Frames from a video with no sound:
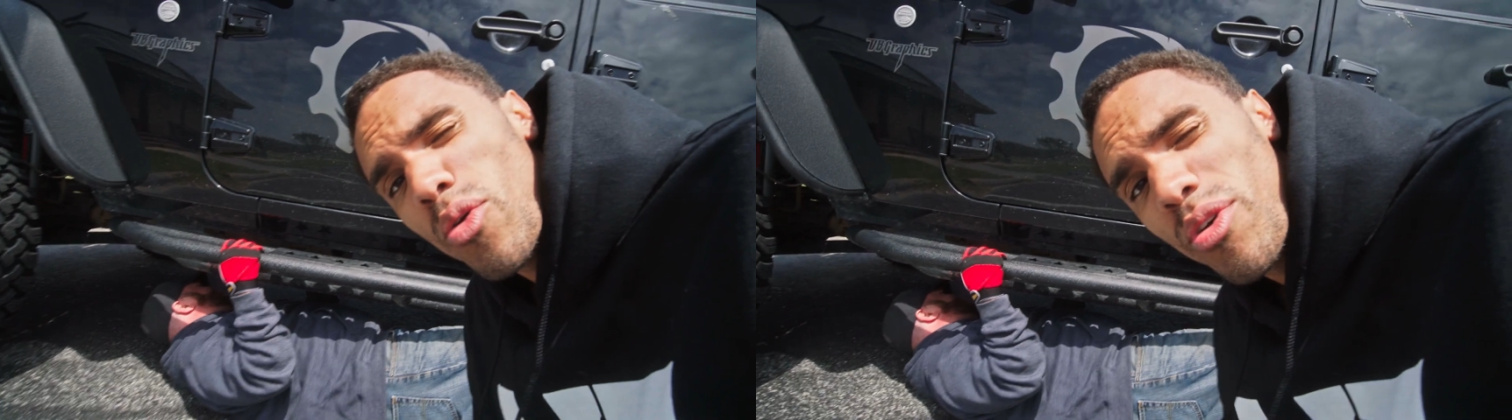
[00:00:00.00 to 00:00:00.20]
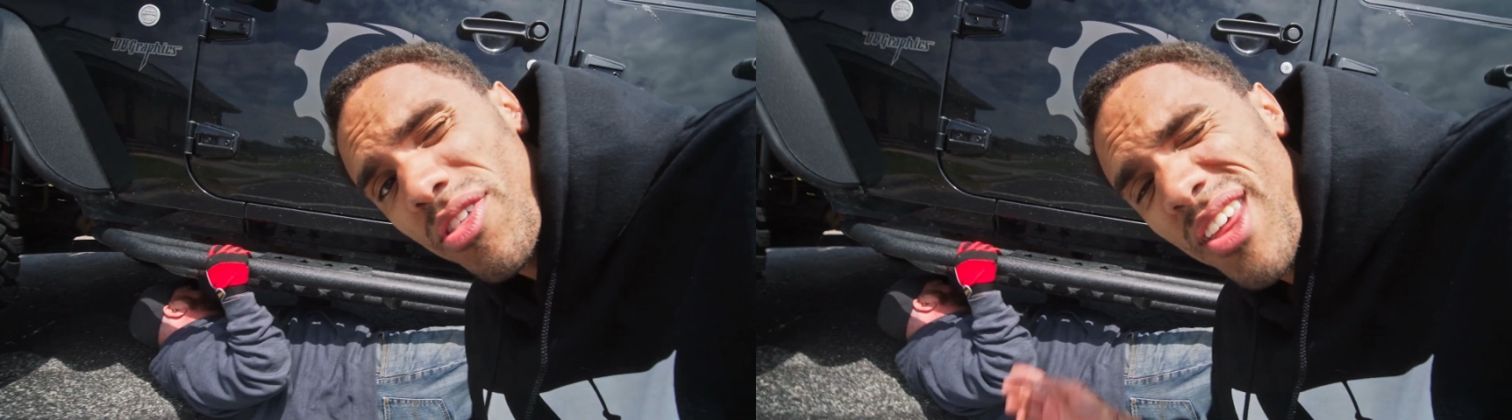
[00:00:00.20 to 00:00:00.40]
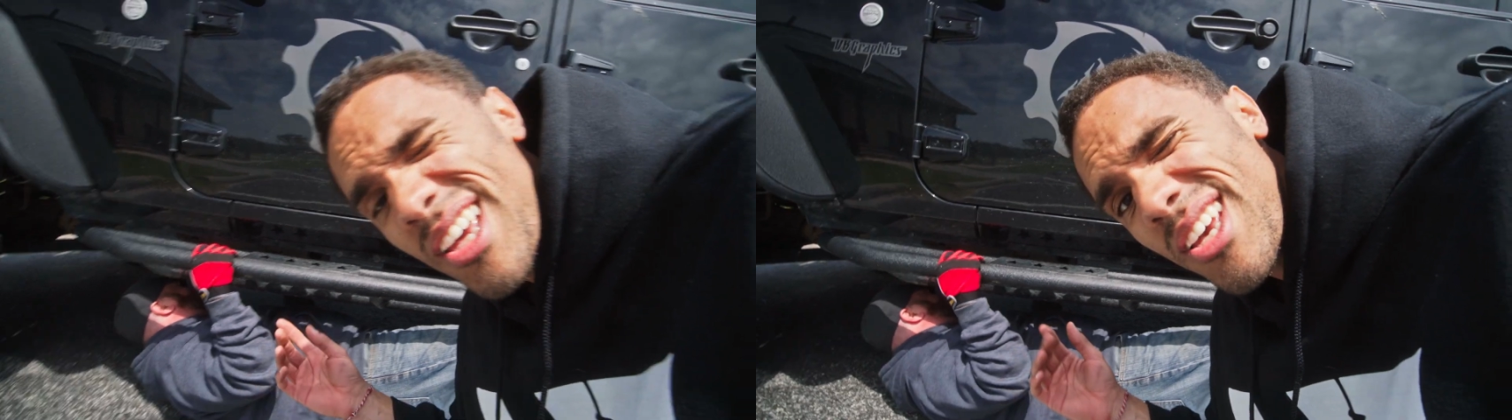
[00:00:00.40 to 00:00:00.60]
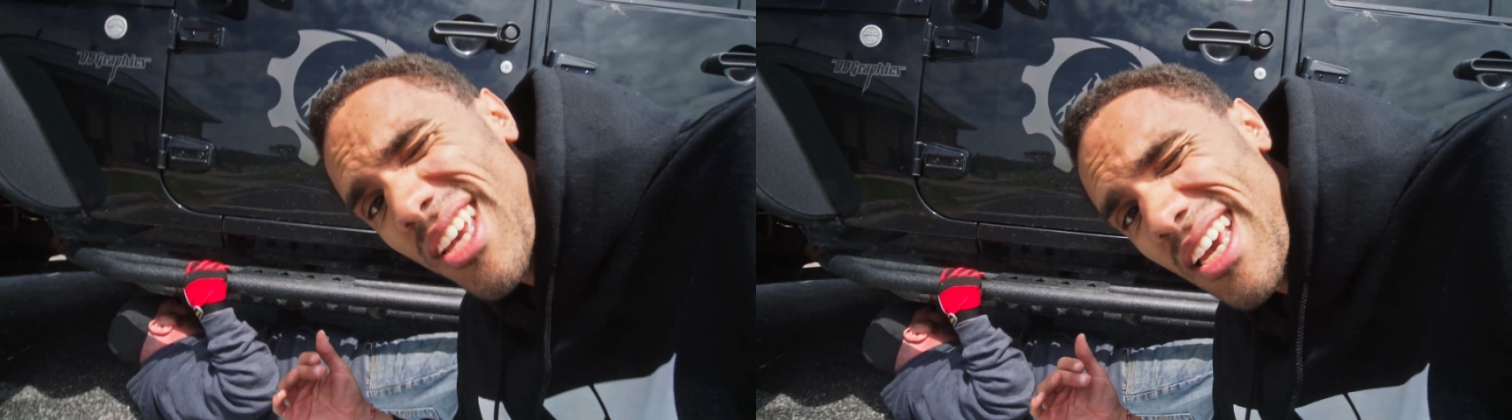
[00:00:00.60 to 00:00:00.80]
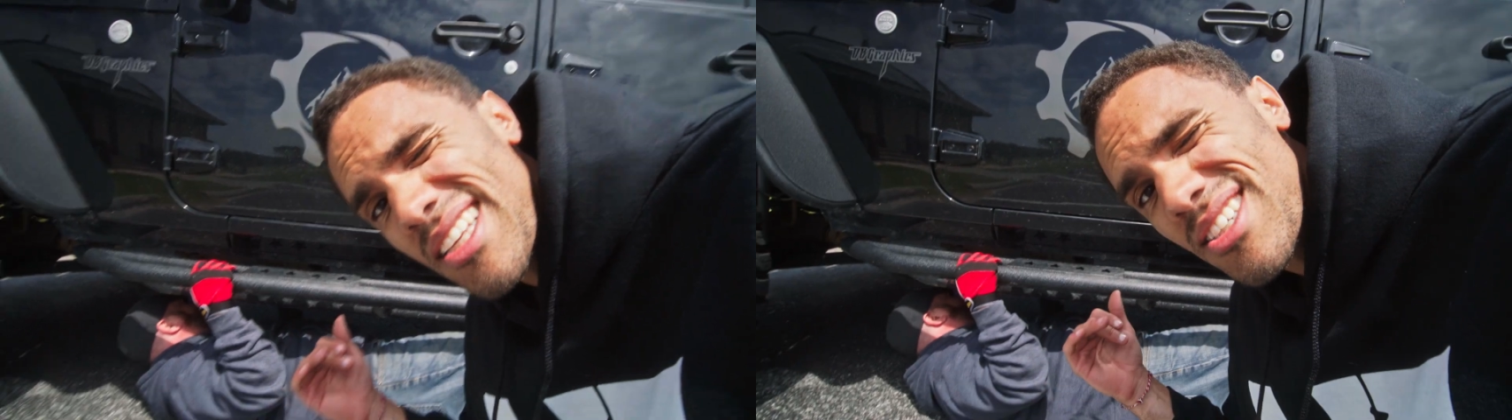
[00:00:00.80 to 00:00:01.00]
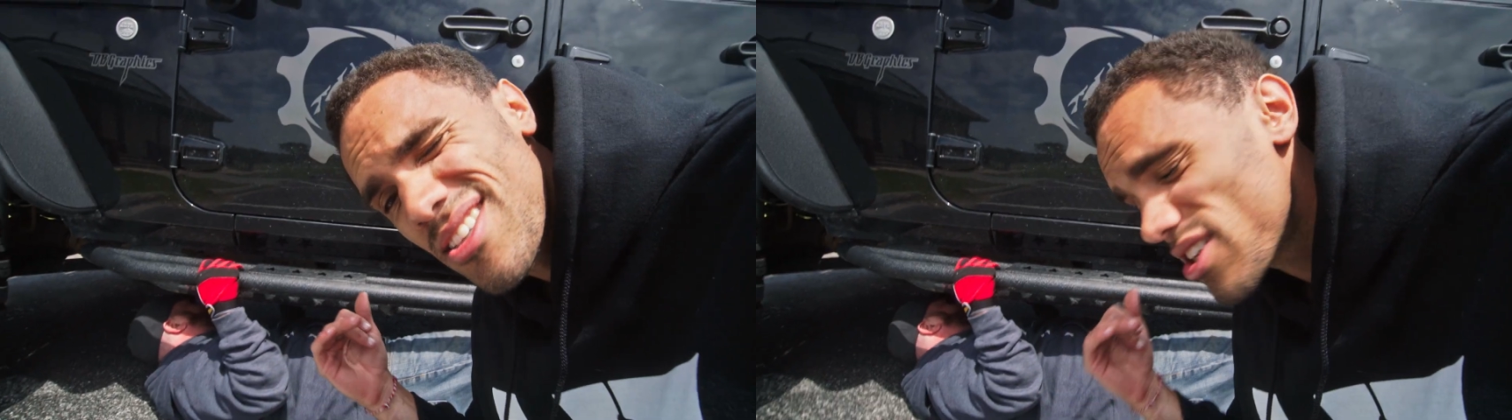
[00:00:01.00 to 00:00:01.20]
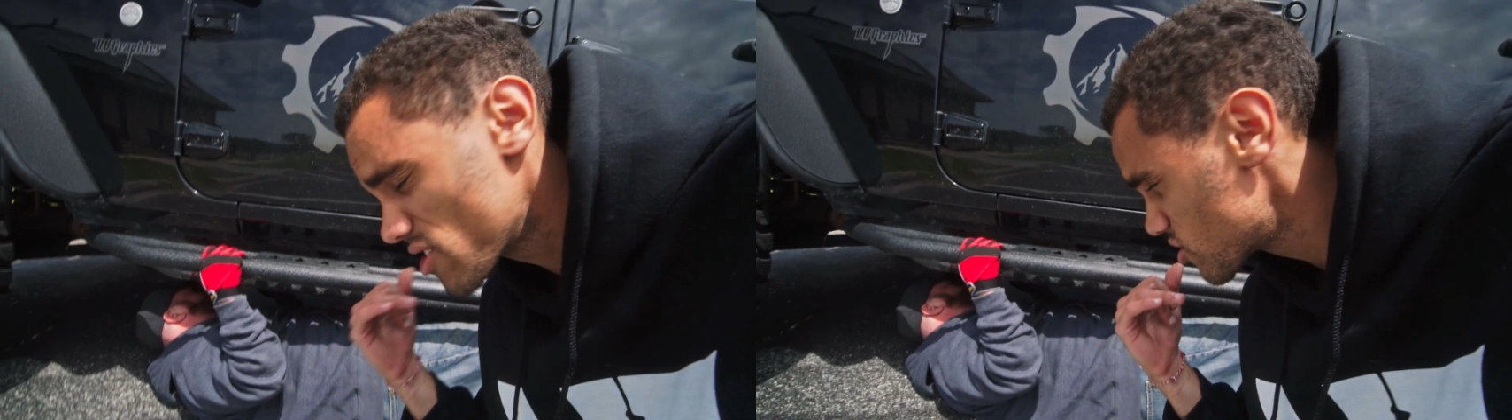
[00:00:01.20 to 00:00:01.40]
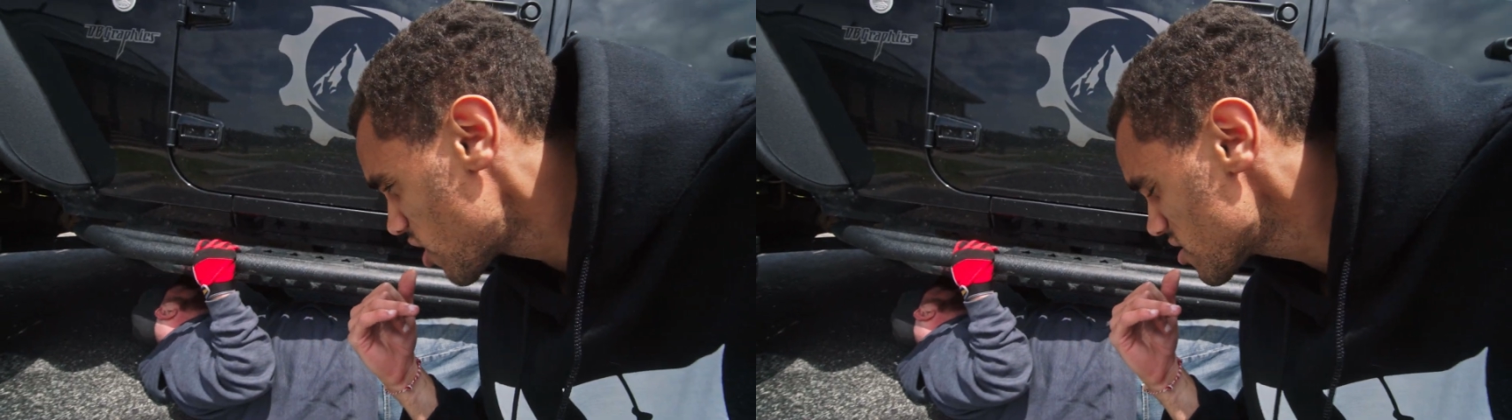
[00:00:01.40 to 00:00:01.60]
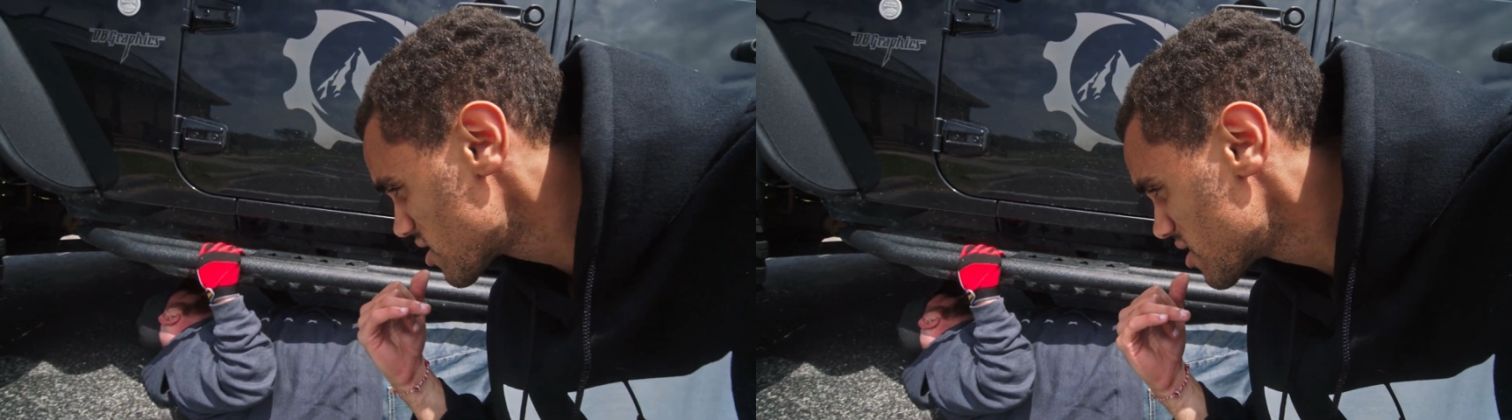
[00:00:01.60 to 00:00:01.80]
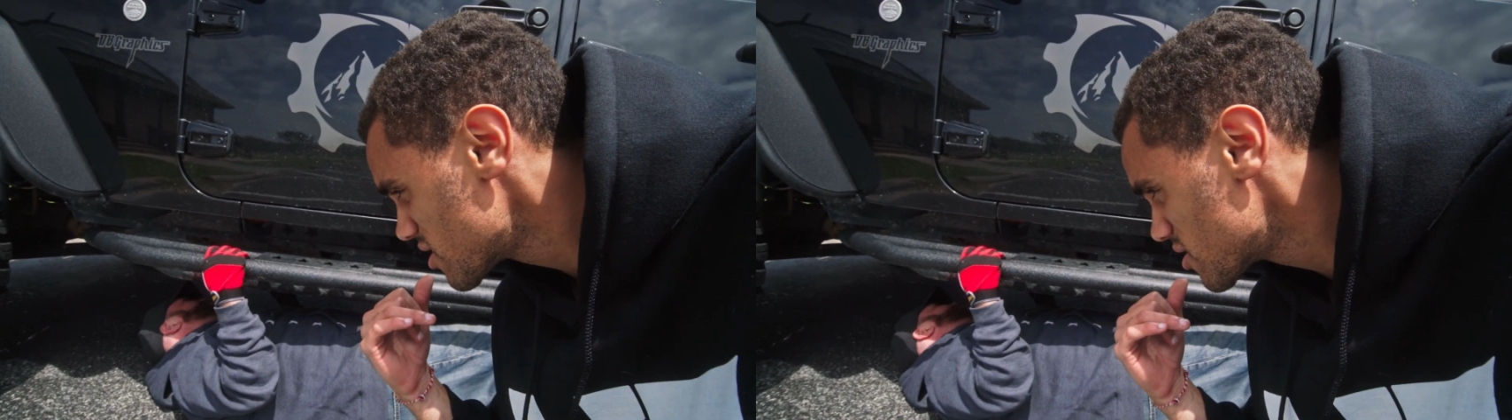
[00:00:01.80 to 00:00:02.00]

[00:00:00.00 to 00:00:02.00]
we think it's the exhaust.